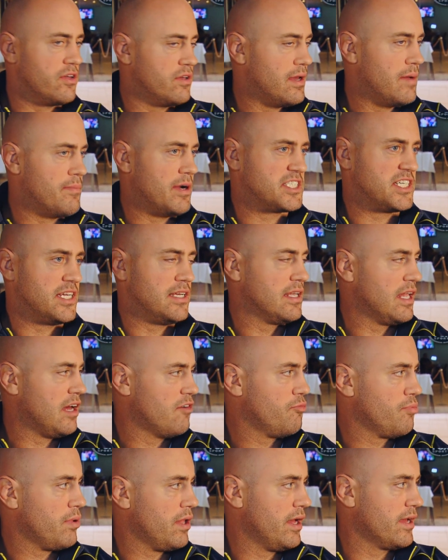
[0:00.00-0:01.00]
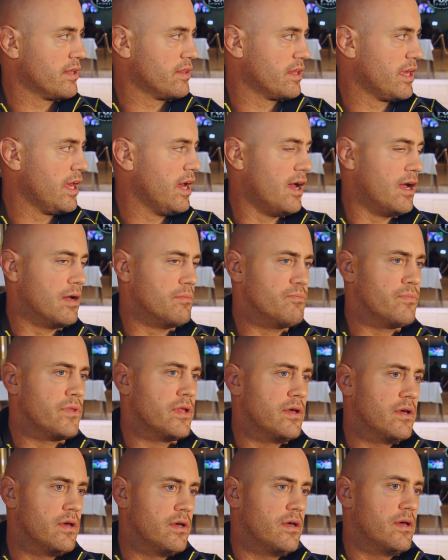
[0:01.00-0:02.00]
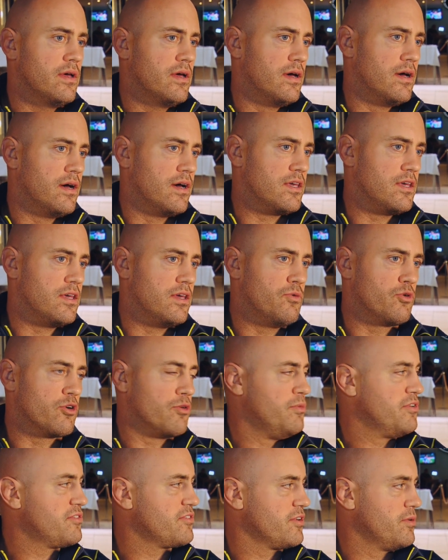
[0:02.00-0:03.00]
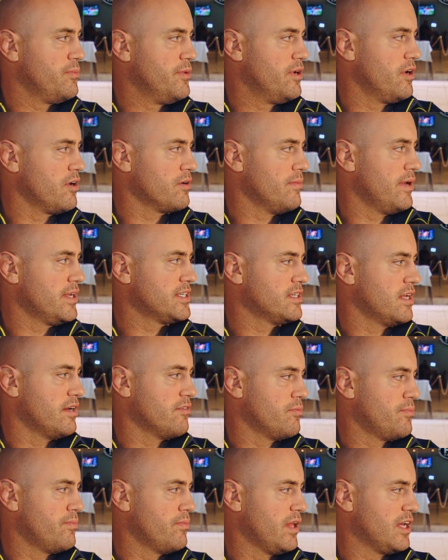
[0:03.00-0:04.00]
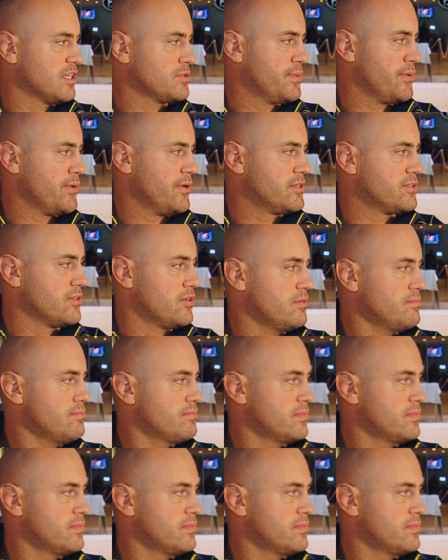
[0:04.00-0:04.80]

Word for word: know how much you love playing the game. Uh, you, would have missed it a bit, I would imagine, over the last period of time.